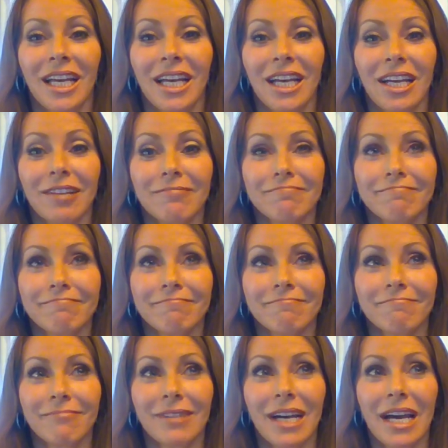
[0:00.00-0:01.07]

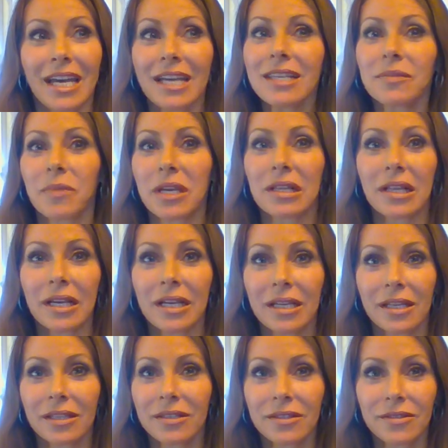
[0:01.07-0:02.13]
I ask my
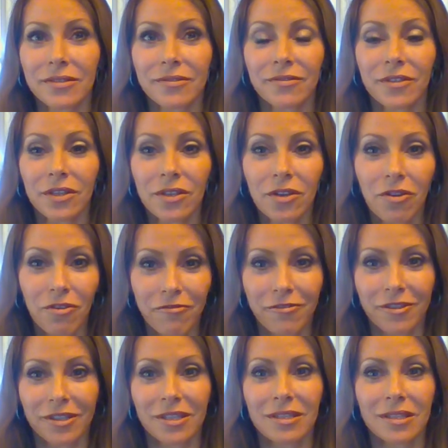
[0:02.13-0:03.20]
clients very
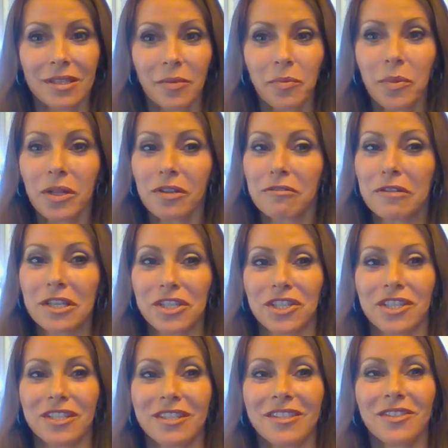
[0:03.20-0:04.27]
often the simple
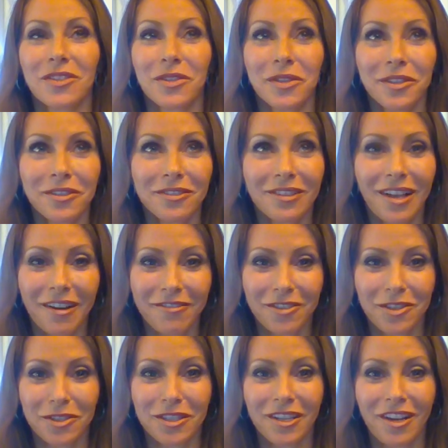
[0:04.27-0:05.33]
question, do you love
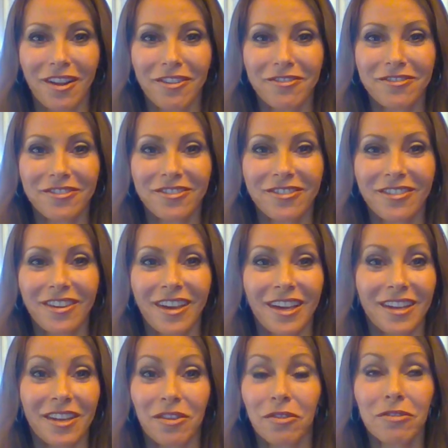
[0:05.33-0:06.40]
yourself?
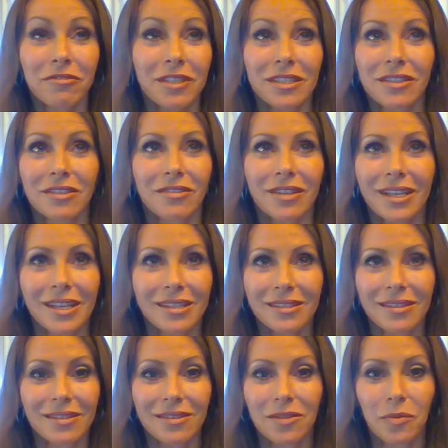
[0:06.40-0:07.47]
And it always creates
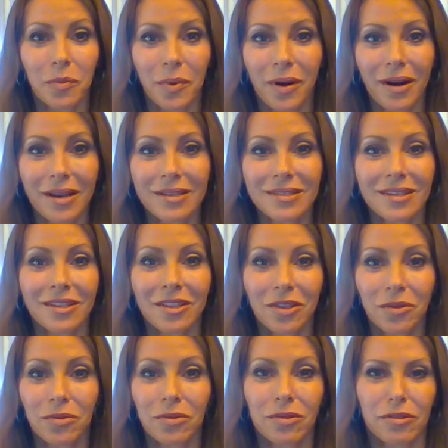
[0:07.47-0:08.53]
the surprising
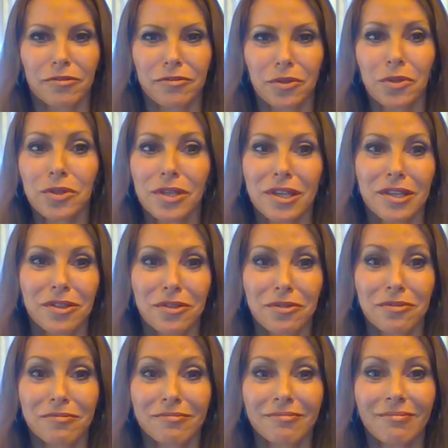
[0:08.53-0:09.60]
look, of course I
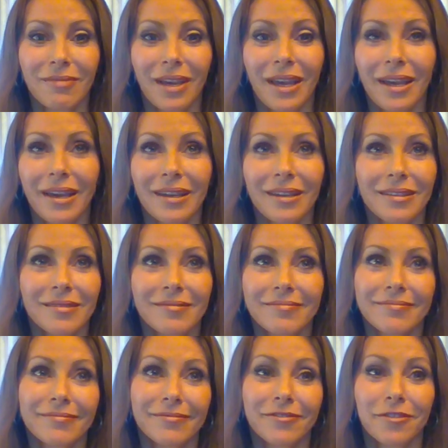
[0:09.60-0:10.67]
do. And
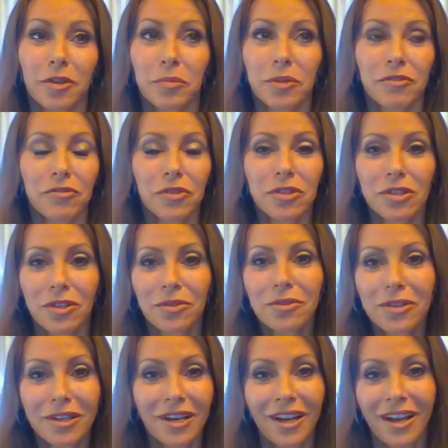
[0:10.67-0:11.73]
from the first
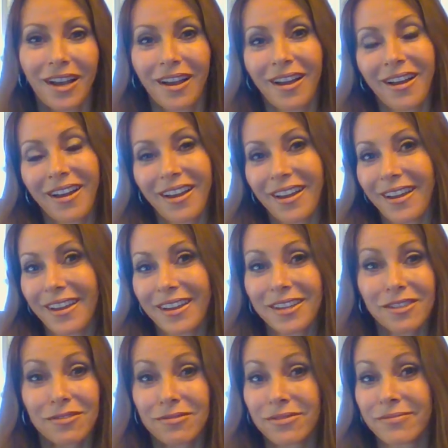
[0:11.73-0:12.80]
look,
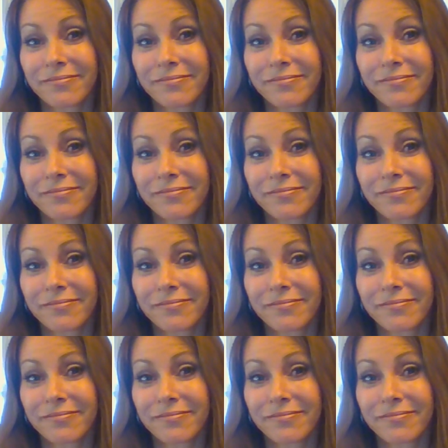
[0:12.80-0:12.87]
it